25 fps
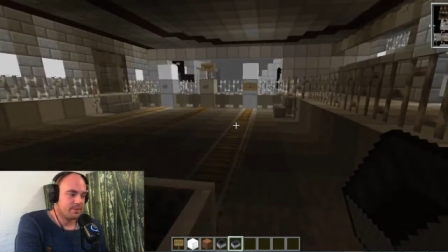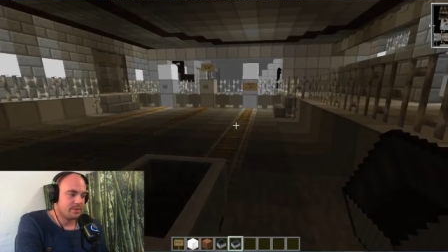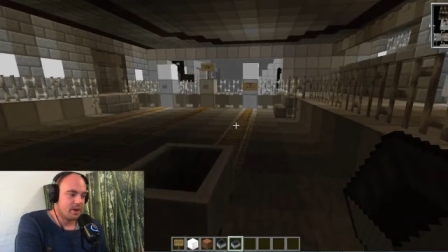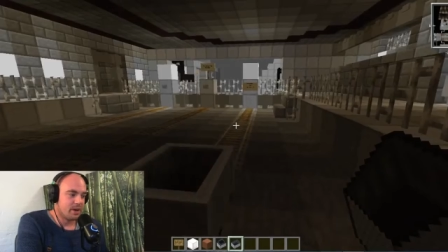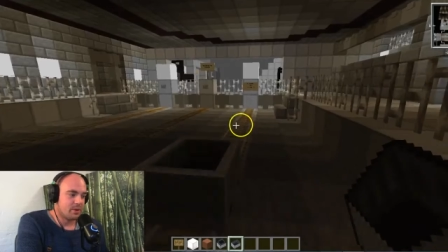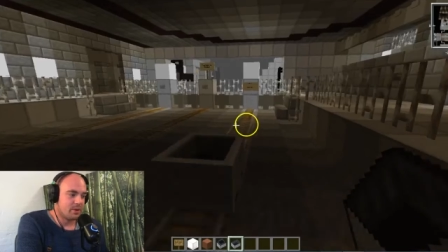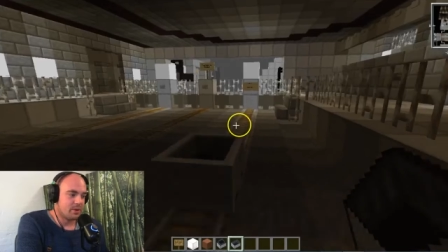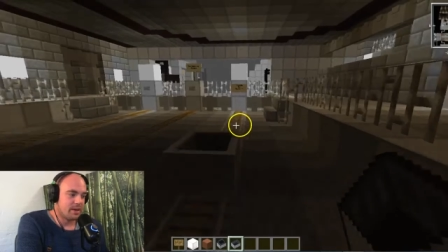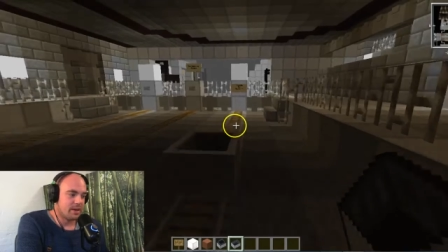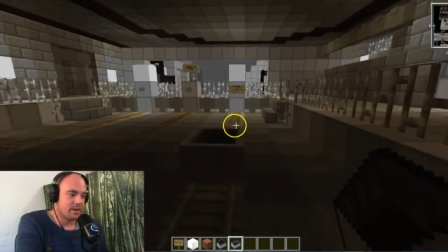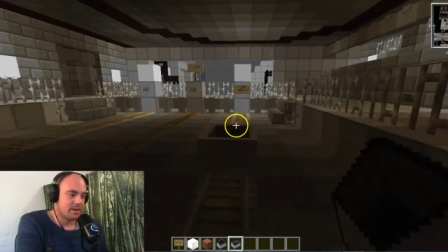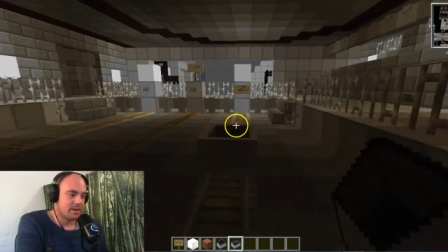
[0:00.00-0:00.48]

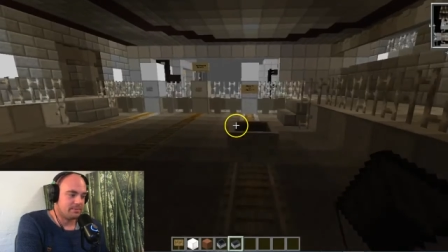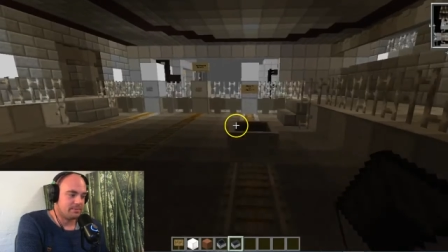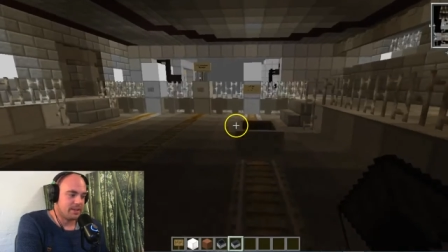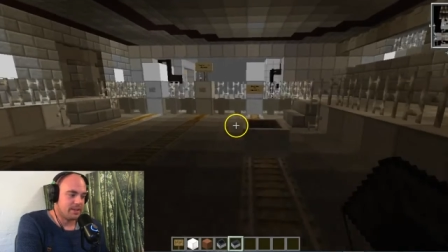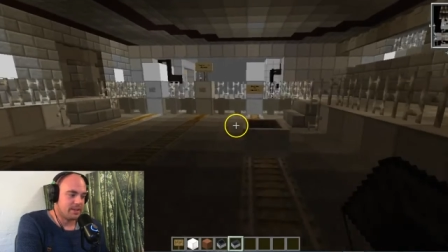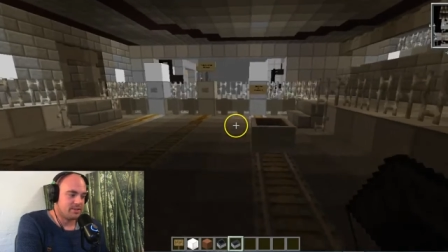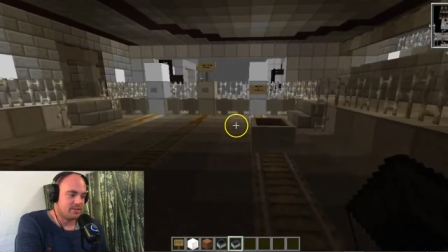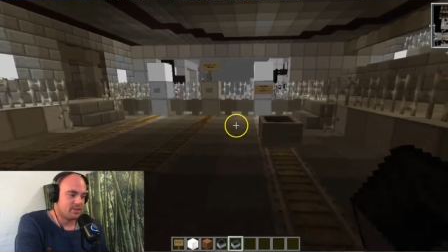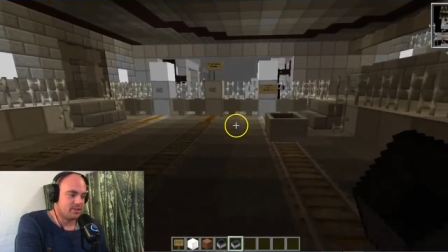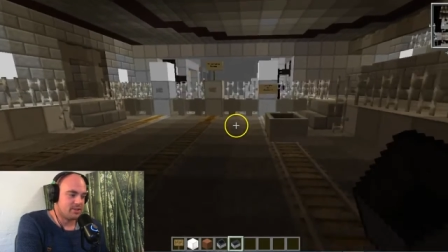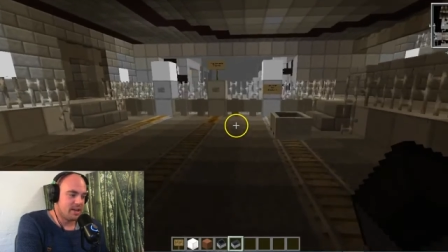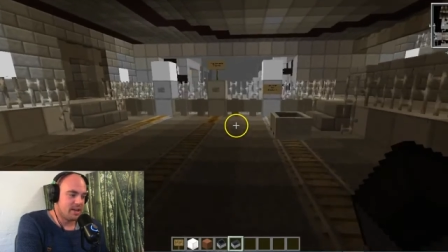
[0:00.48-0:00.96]
Okay,
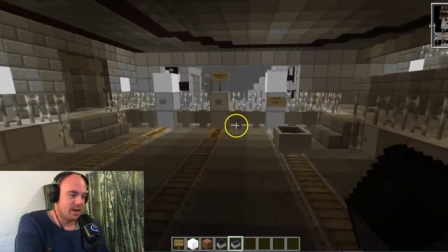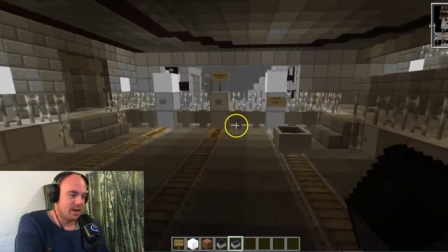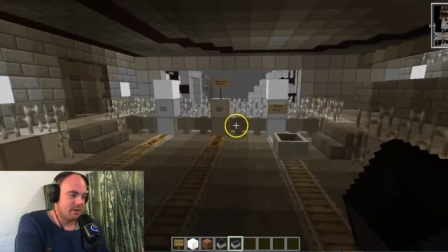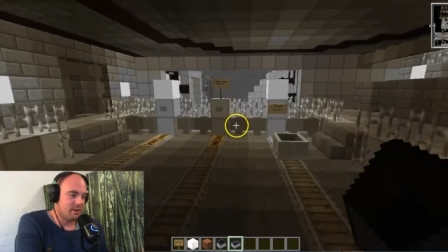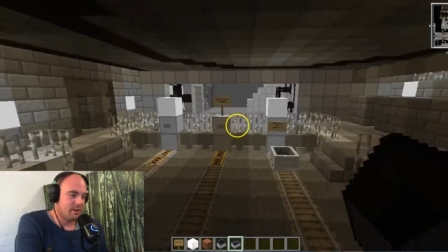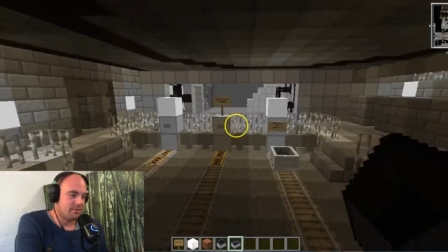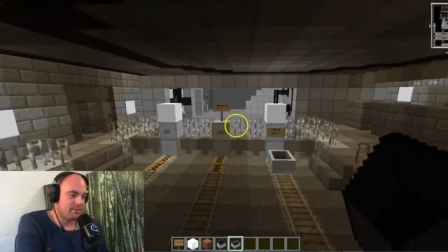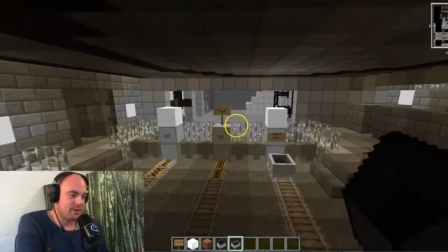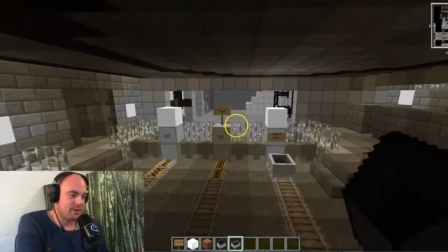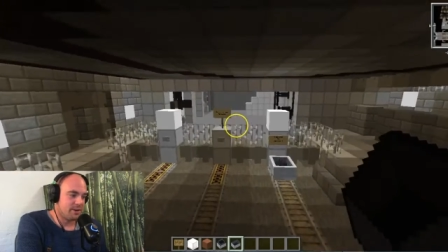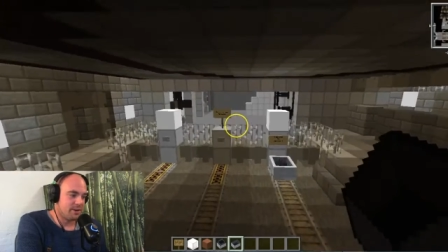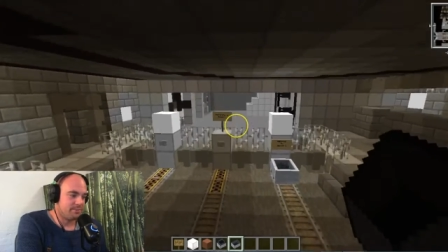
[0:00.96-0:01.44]
let's get
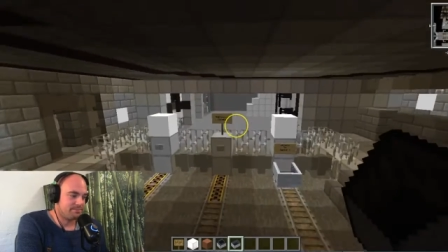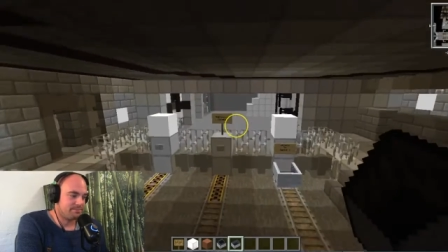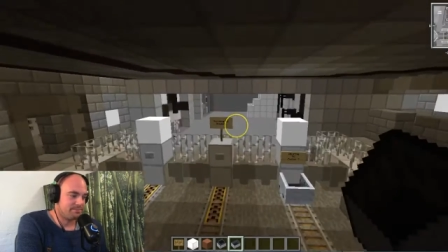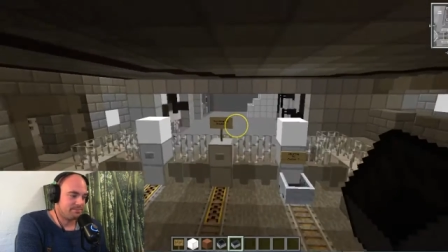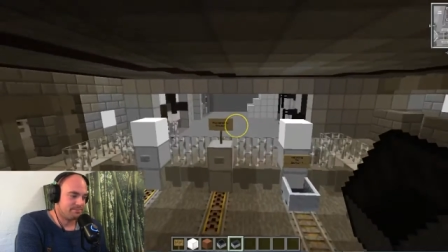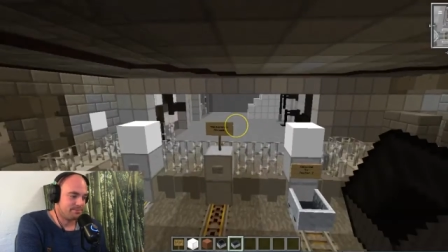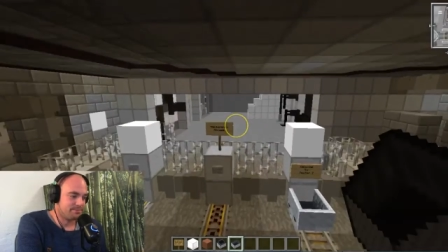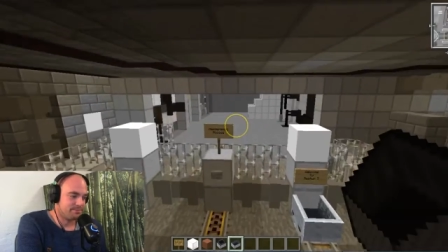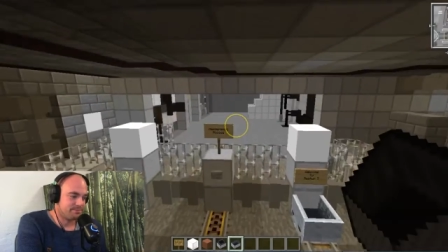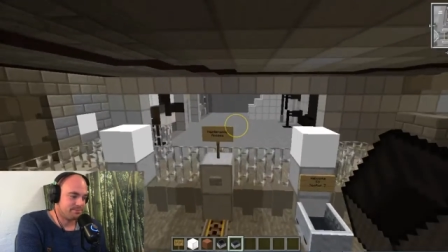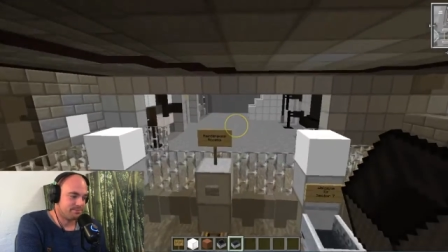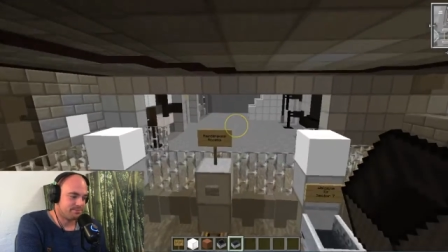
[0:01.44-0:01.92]
off here.
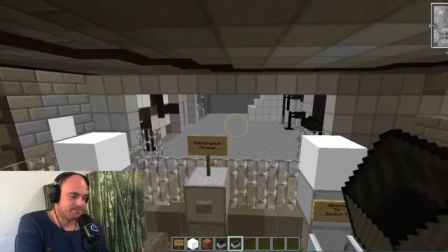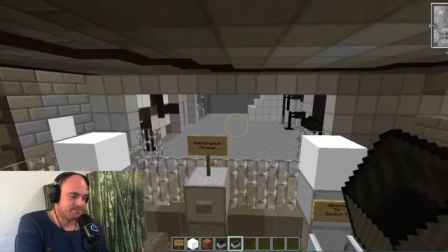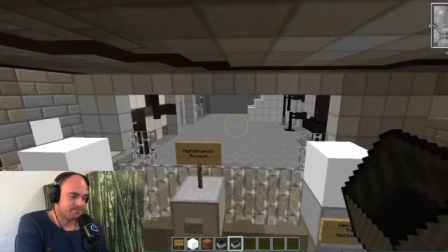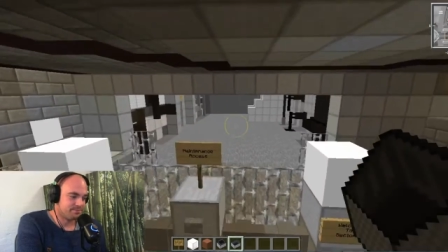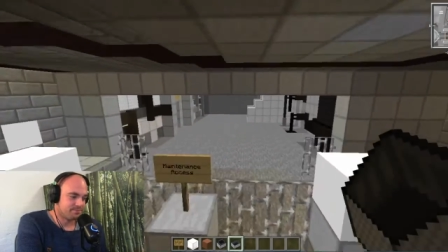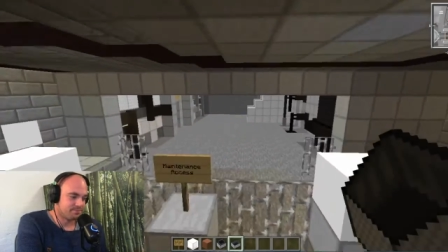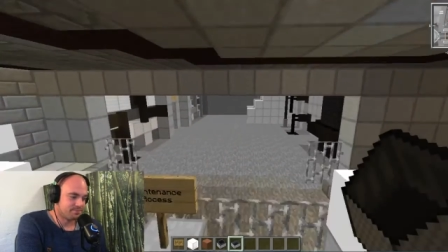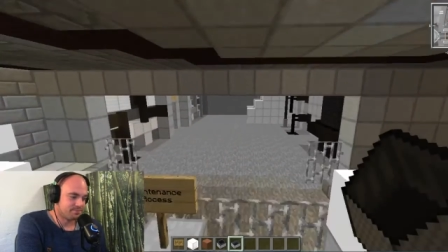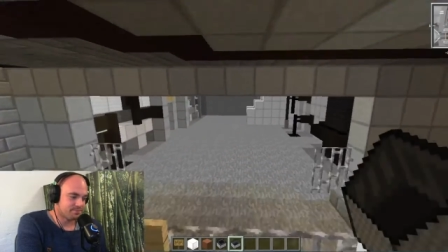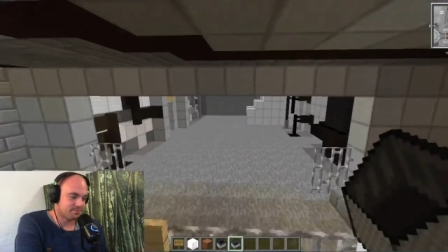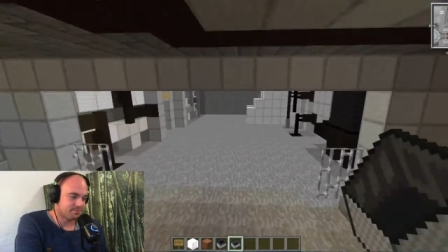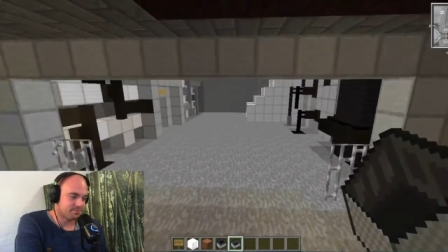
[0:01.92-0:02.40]

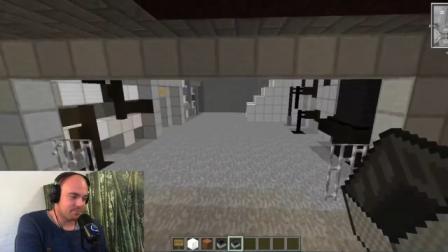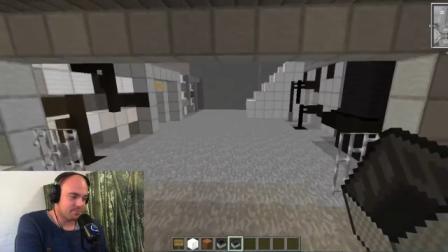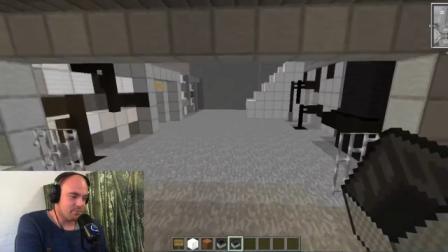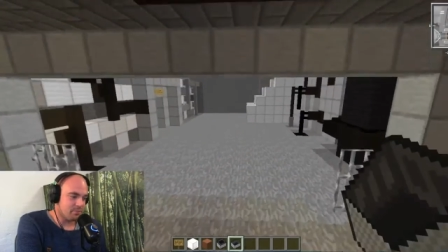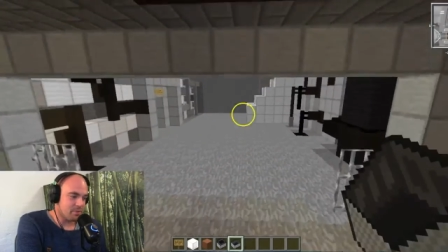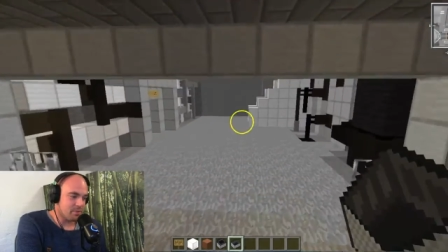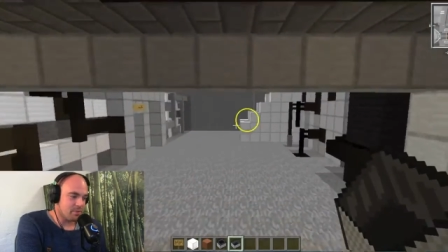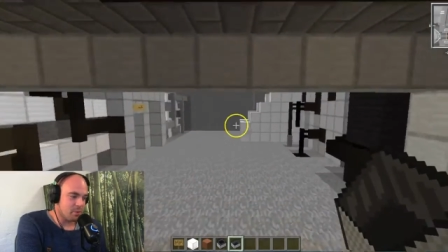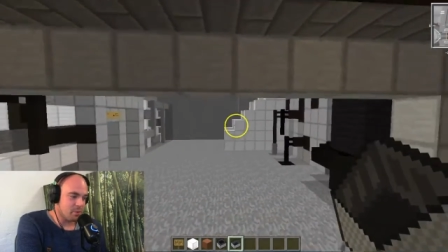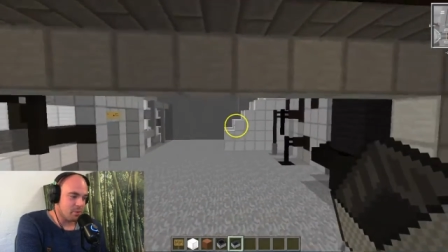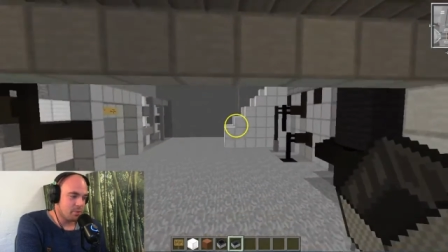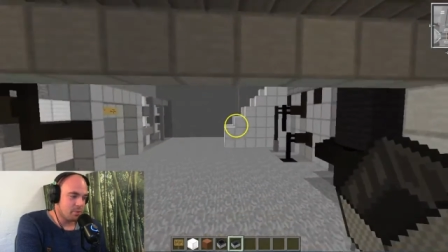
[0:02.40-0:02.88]

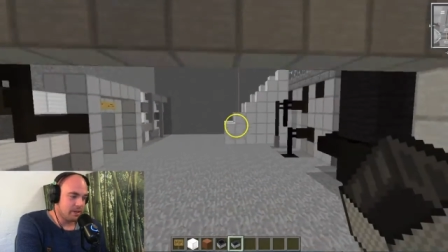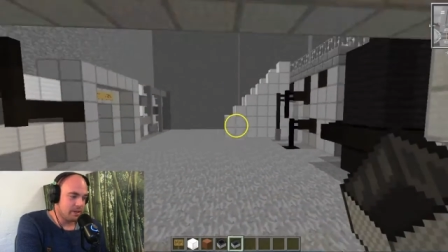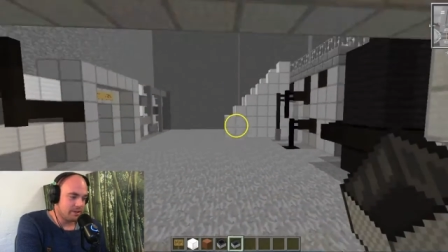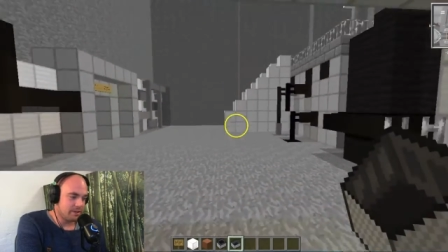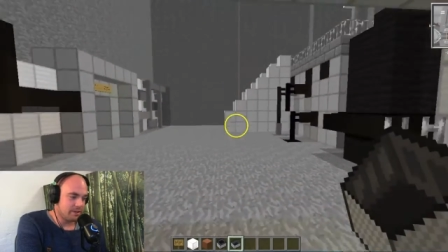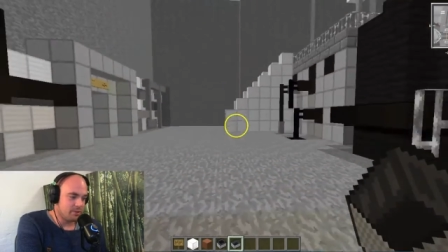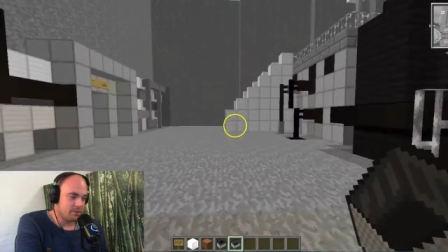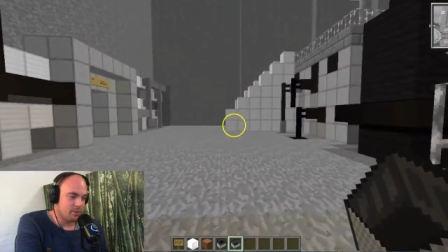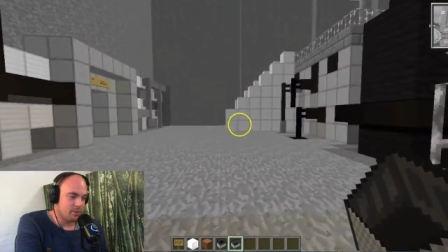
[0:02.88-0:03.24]
We need to